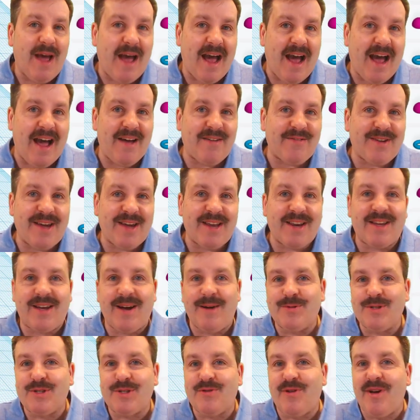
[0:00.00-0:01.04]
I've got a
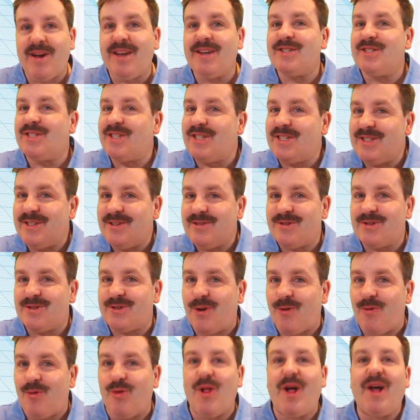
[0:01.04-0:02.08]
couple strategies,
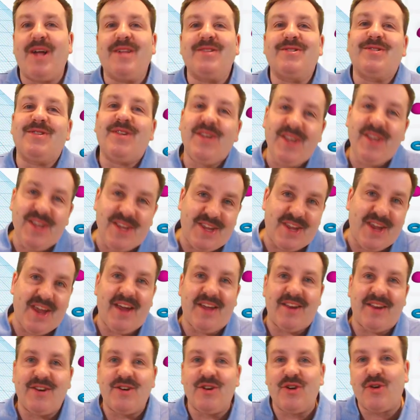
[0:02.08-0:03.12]
so let's
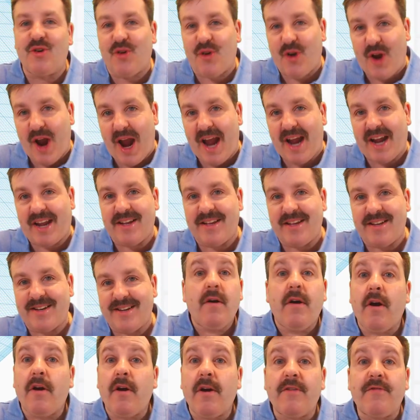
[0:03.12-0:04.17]
get
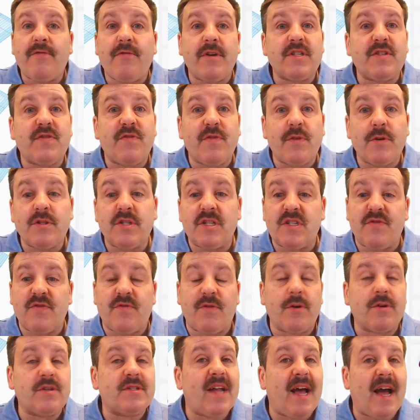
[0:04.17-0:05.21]
cracking. All right, friends, first things
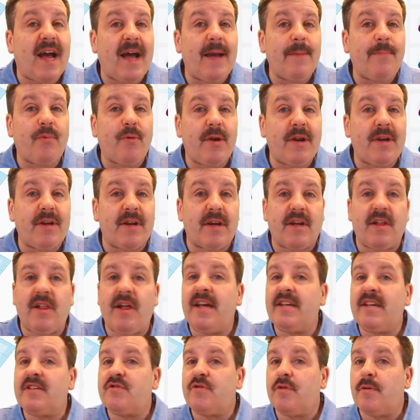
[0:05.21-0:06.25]
first, I print in a
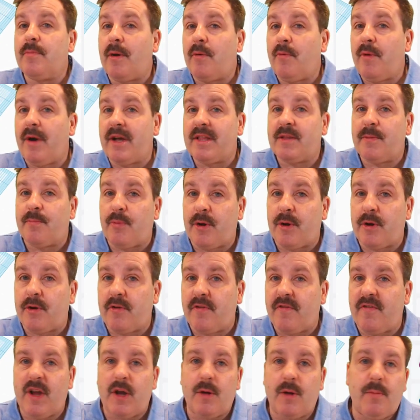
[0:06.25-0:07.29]
classroom. I want the printer
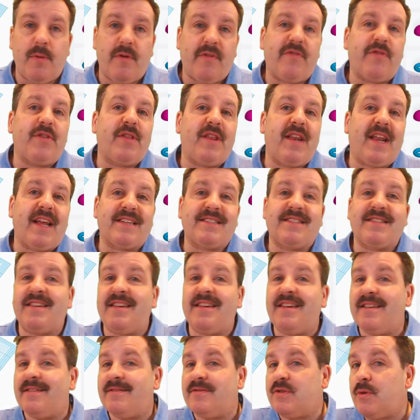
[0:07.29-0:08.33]
available for the next
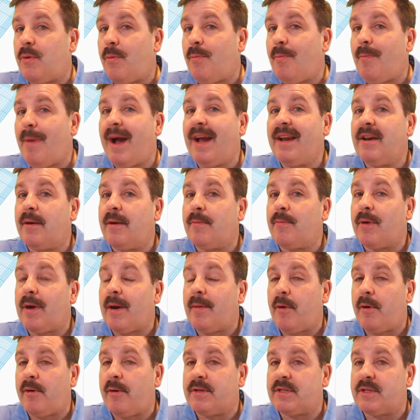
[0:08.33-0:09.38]
kid, so my number
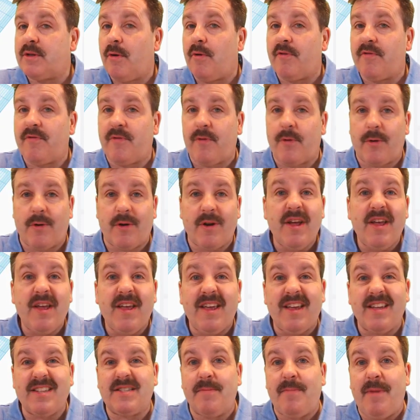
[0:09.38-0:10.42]
I'm always going for
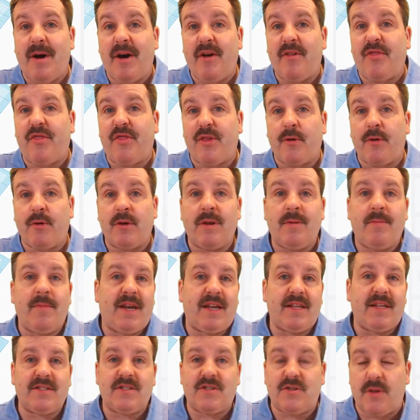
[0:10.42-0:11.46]
is about 30
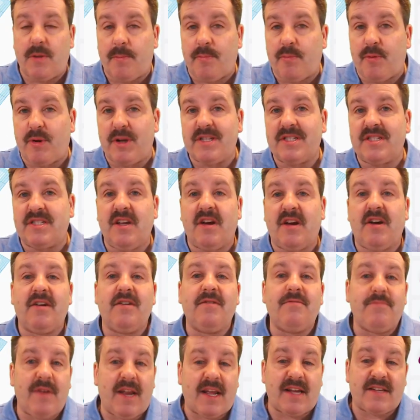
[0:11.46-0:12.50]
minutes. So the print's
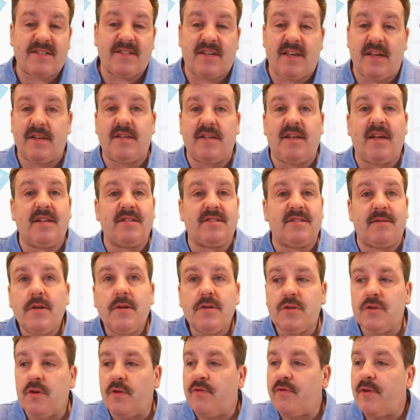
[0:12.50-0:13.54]
done, next kid gets
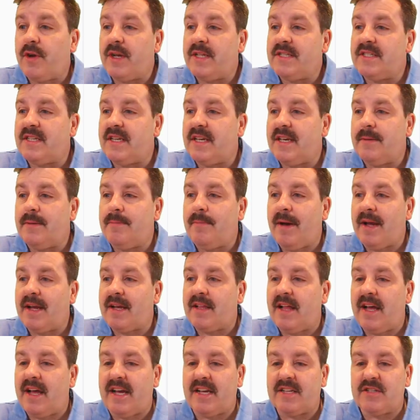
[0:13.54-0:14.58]
it. So, friends, in my
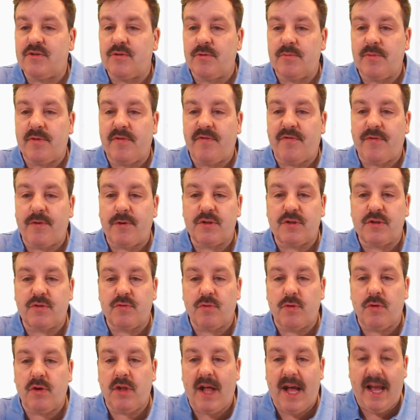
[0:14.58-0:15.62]
classroom, the first
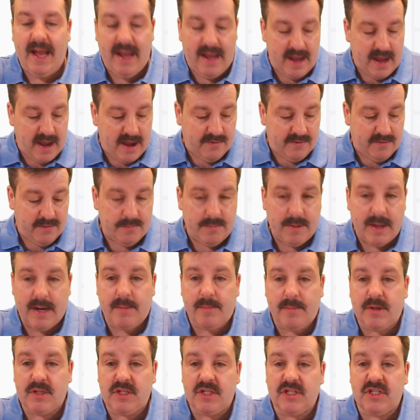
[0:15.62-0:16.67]
rule I have, and
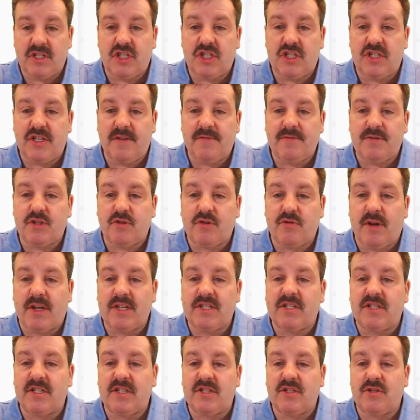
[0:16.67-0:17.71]
I'm gonna just shift
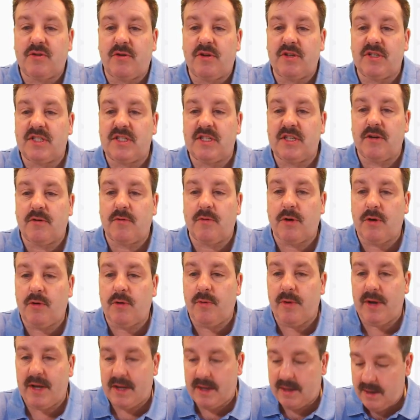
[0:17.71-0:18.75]
stretch this so you can see it real
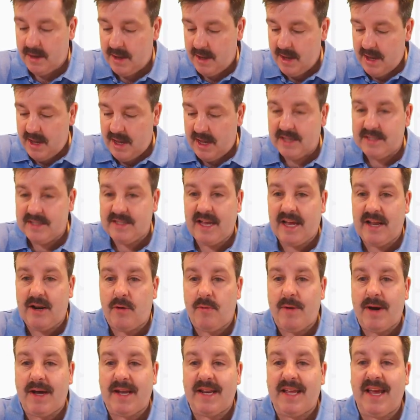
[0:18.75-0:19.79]
quick, is I
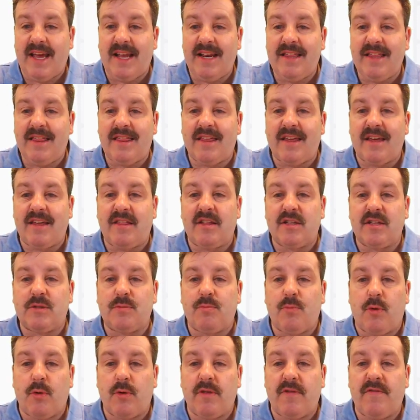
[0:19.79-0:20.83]
don't want anything
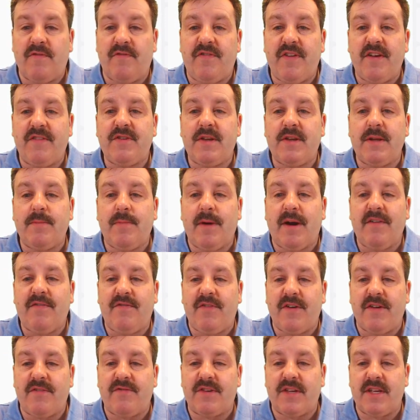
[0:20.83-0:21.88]
that's more than 50 by
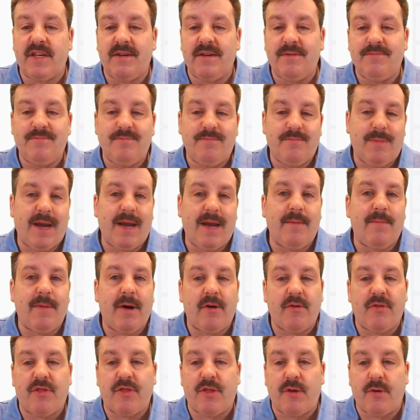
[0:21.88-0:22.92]
50 by
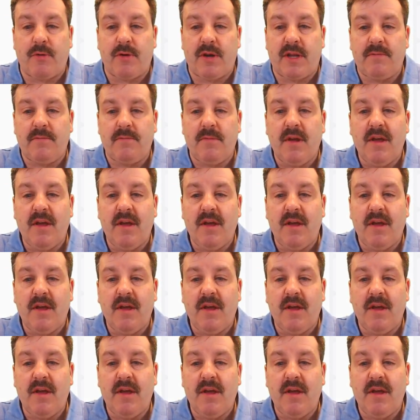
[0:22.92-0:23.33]
about 30